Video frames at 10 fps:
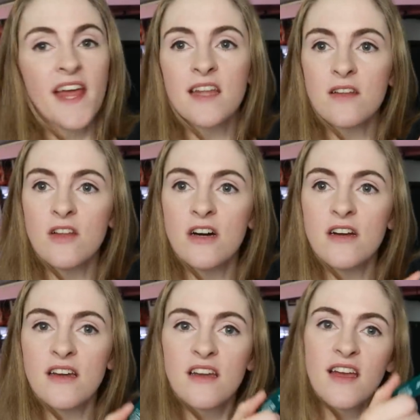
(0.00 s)
and
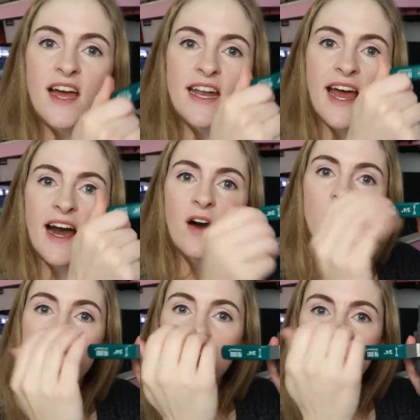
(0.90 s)
look at
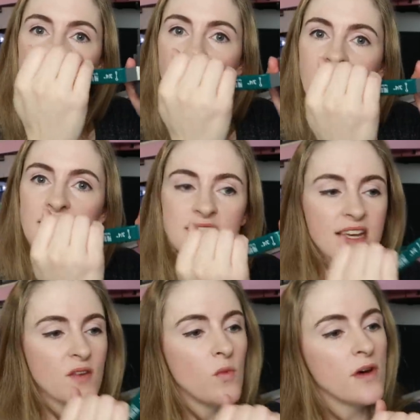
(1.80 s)
how nice
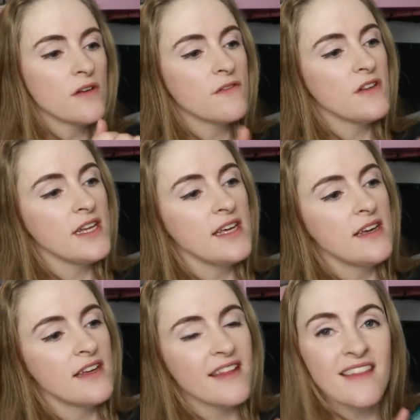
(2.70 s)
and wonderfully
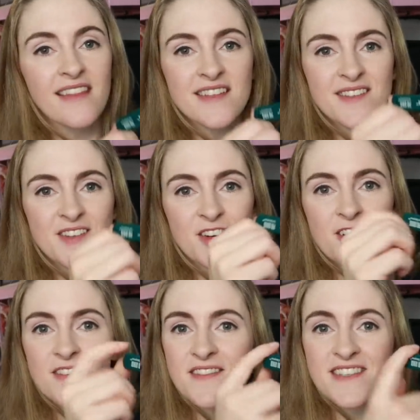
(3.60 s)
this
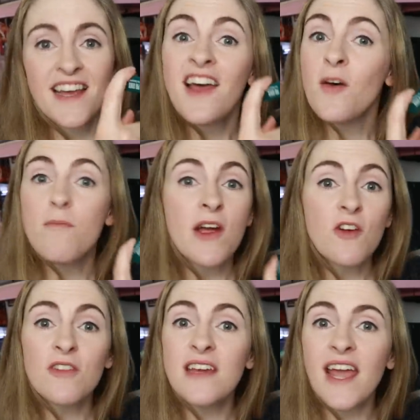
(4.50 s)
turns.
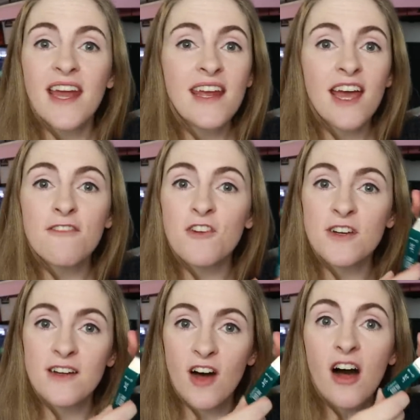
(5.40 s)
Barely any
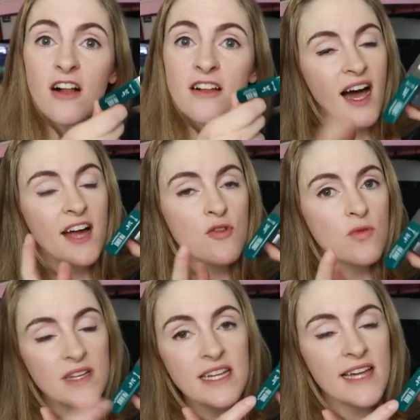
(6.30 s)
effort at all. I
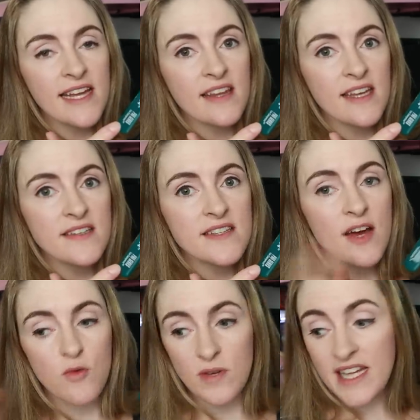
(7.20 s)
really like these.
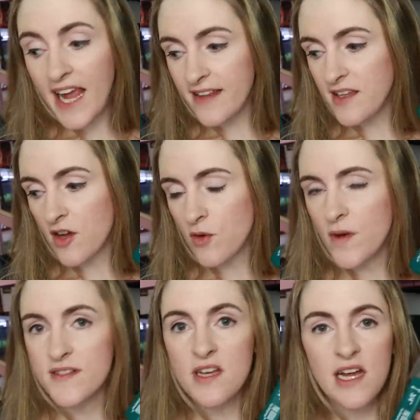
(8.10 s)
I really hate the other
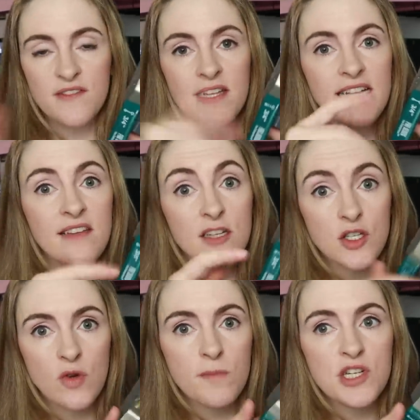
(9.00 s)
ones. I'll have a link in the
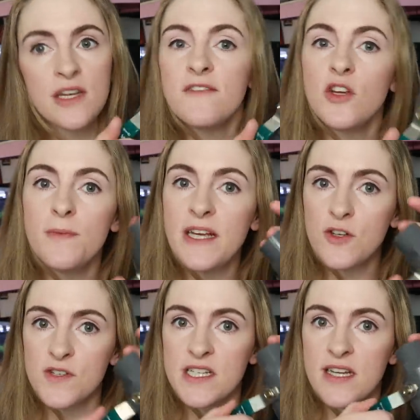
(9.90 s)
description if you'd be
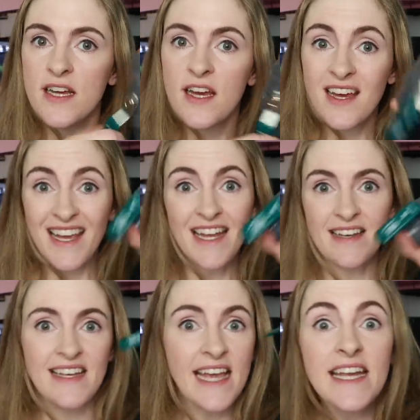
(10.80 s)
interested
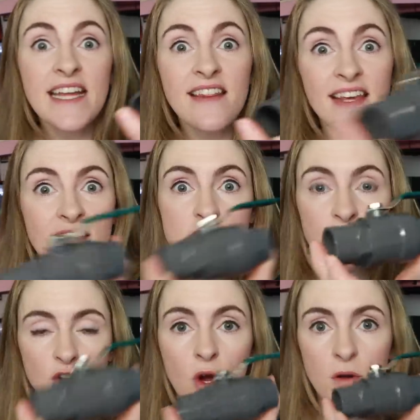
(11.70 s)
in getting these
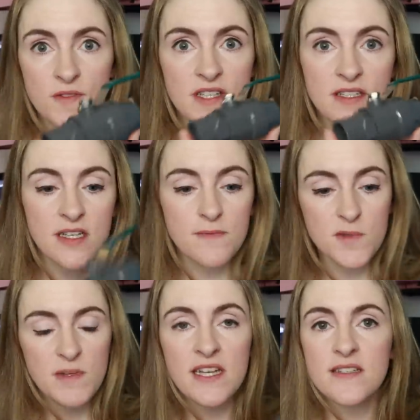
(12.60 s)
for your own
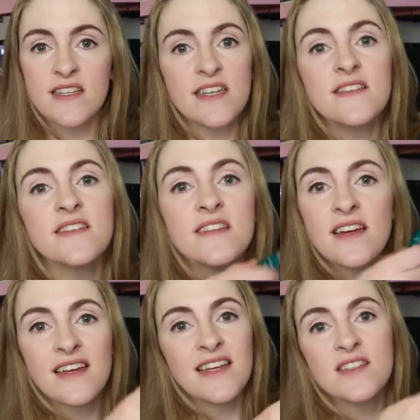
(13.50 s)
systems, because
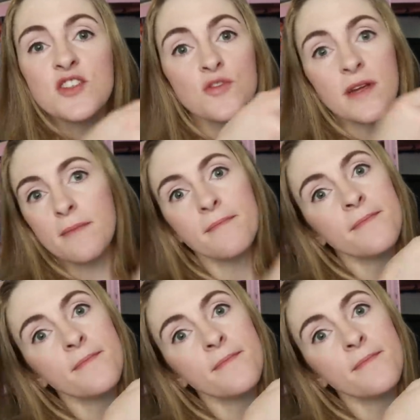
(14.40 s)
this is a dream.